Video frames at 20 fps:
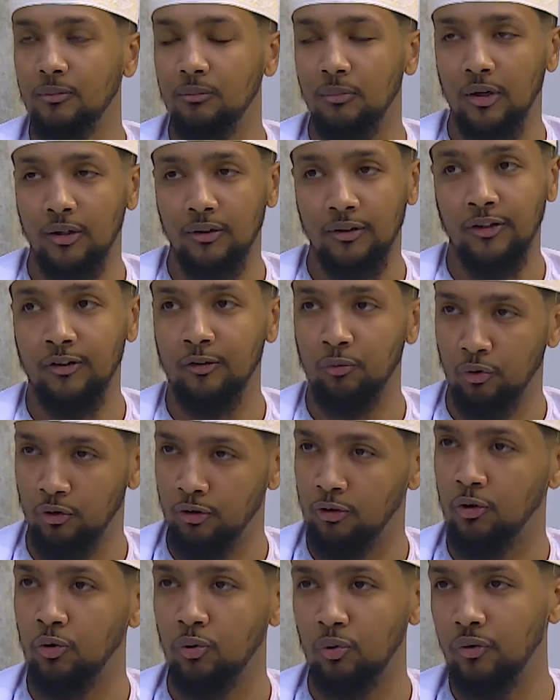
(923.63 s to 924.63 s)
But this is what
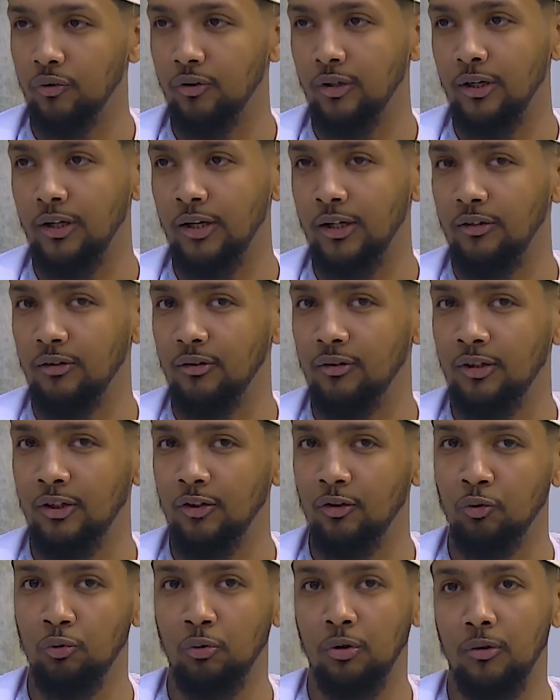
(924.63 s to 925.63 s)
the locals say, and
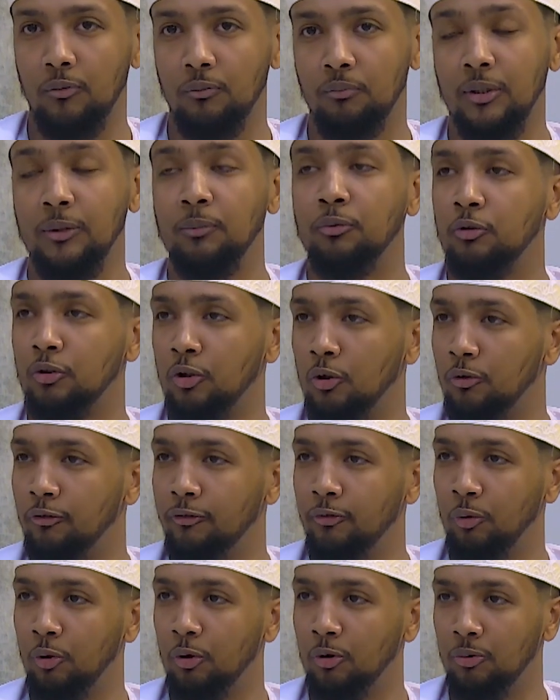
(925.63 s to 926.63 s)
this is what people go
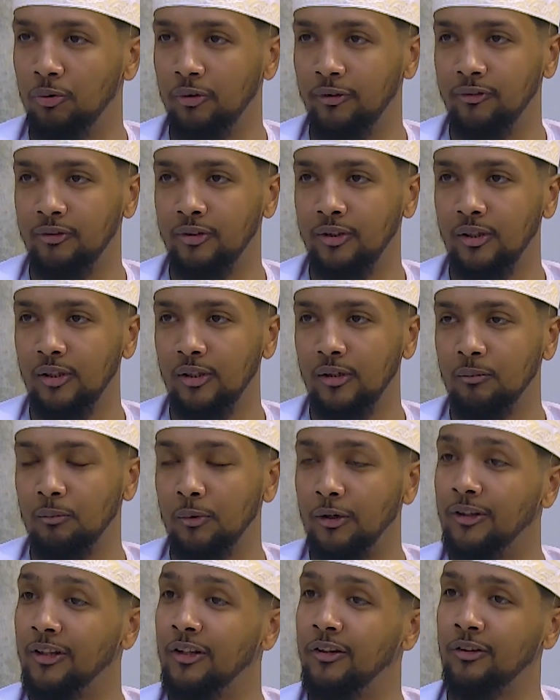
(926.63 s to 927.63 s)
with.
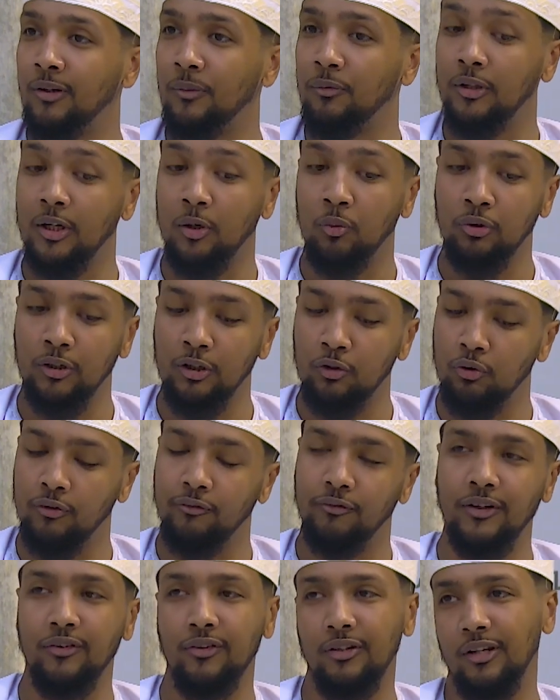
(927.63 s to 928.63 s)
But this is something that we need to
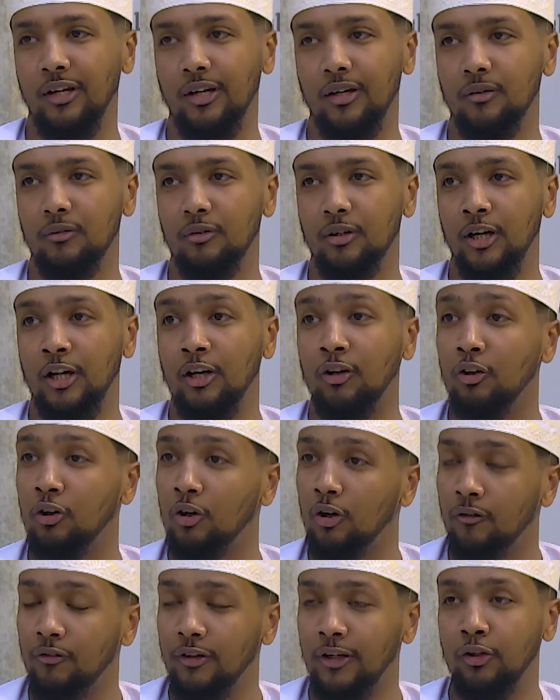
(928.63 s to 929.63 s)
investigate. A
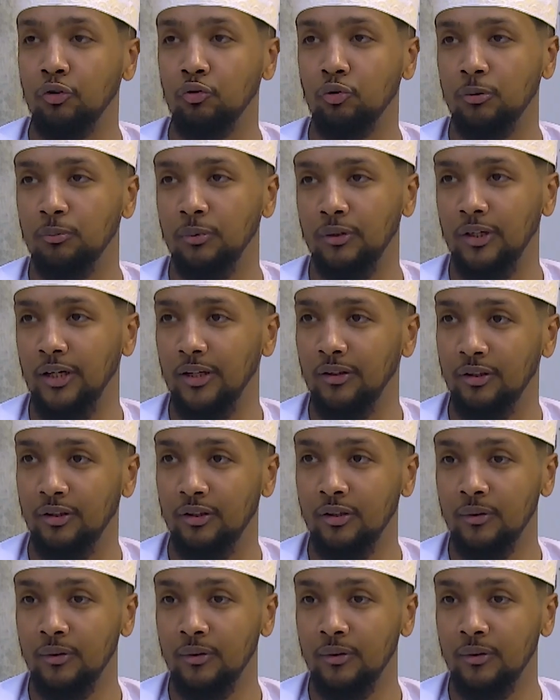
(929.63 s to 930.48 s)
lot of the history in Banaadir